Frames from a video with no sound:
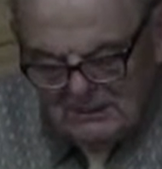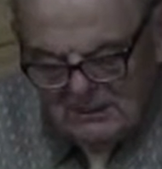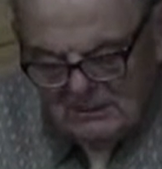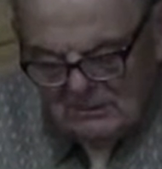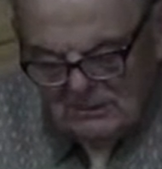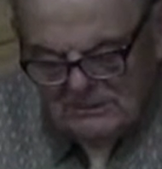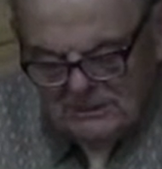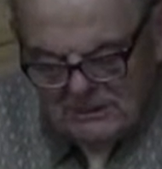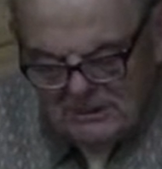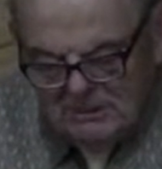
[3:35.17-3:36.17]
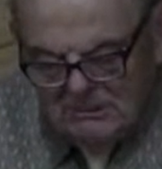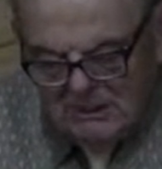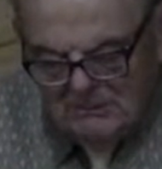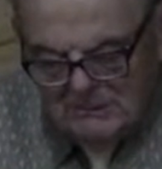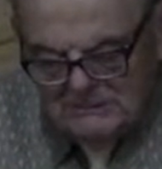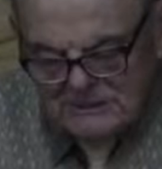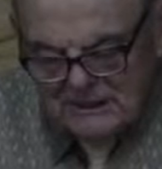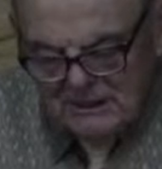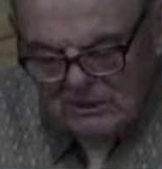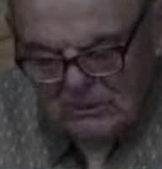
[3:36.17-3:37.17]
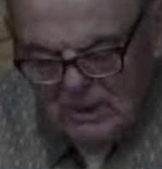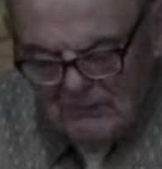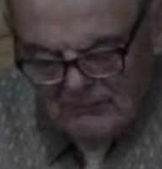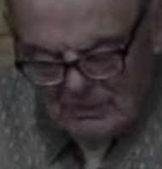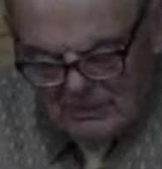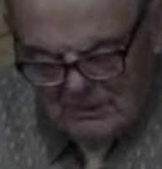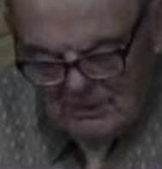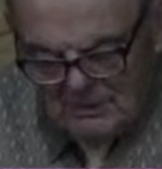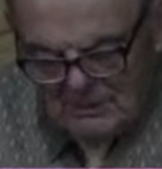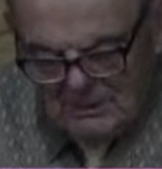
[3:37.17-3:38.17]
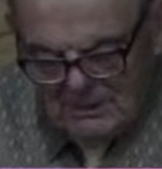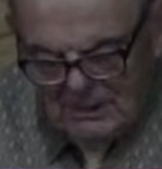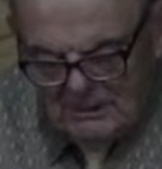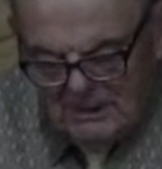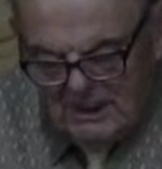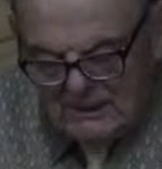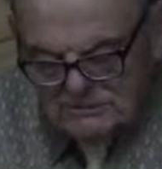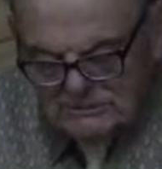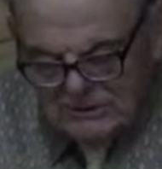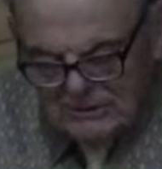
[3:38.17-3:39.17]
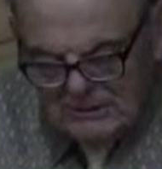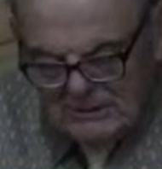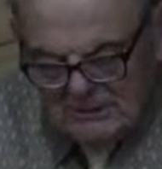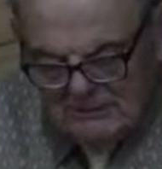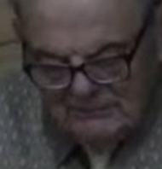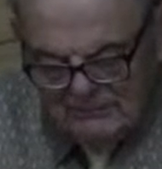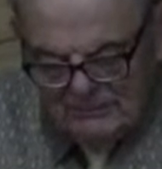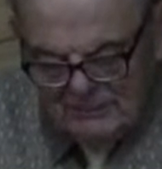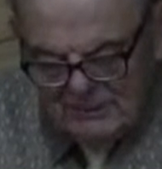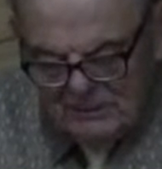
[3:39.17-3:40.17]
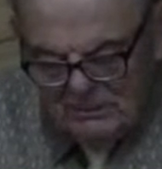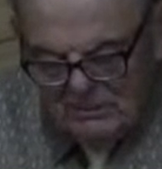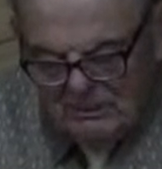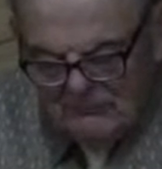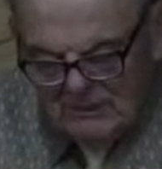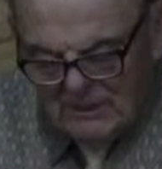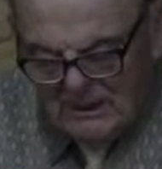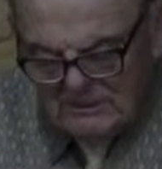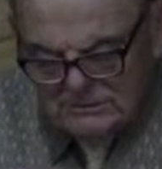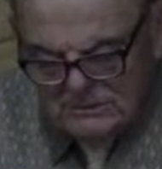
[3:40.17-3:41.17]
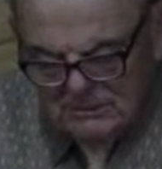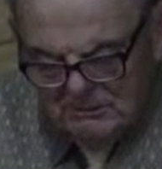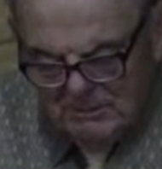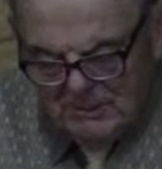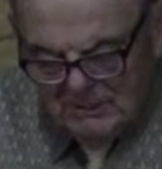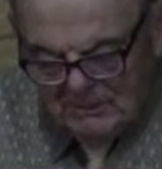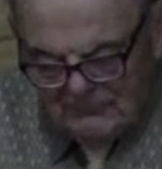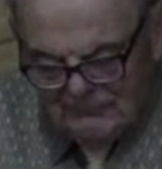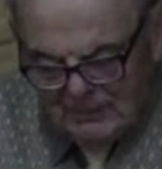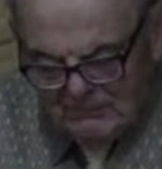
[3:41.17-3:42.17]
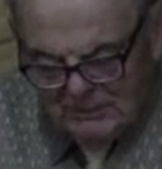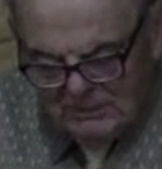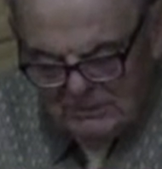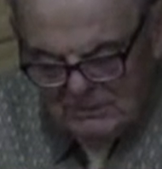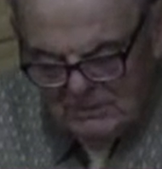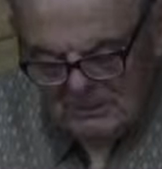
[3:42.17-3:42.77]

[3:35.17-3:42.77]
In other words, he might be saying whoever asks you to give and whoever asks you to borrow from you.